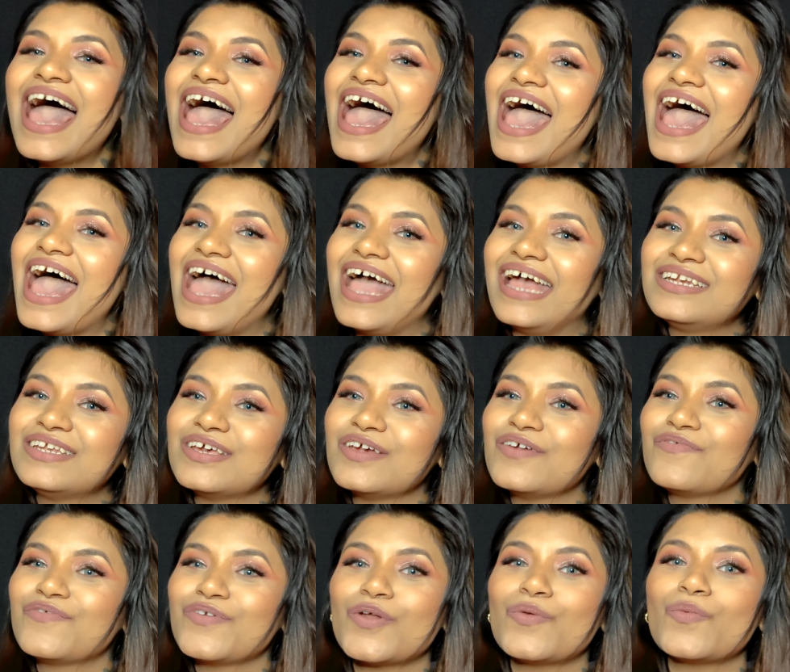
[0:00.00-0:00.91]
And if you
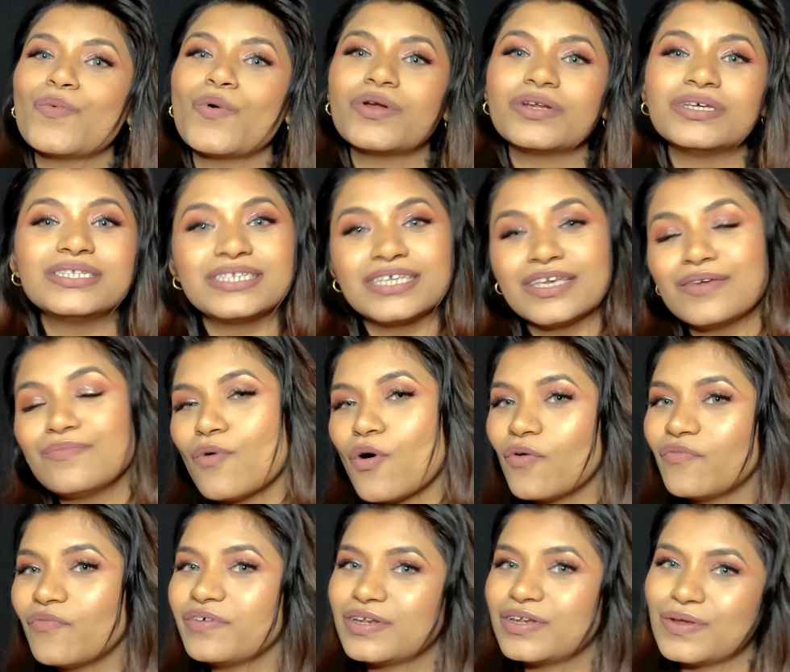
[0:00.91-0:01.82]
all want to see more
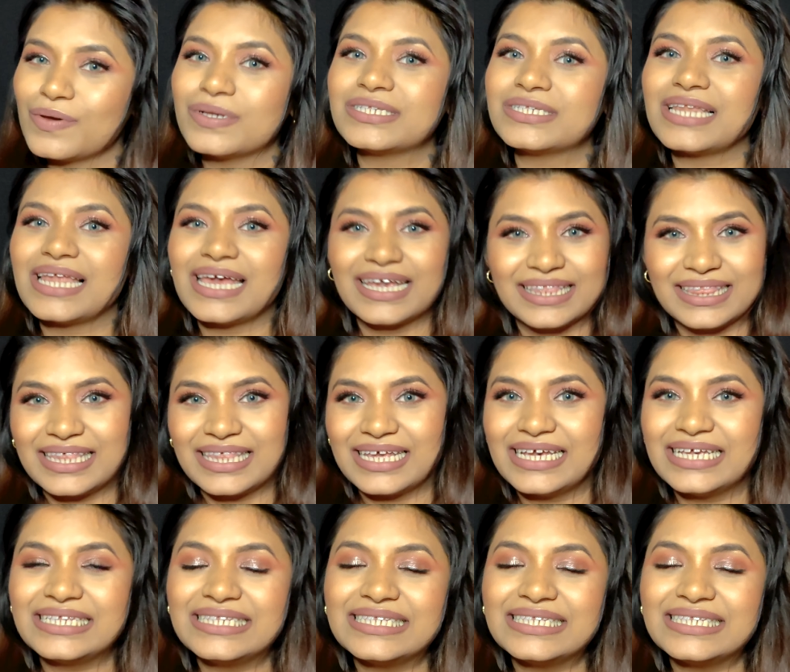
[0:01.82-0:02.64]
videos like this,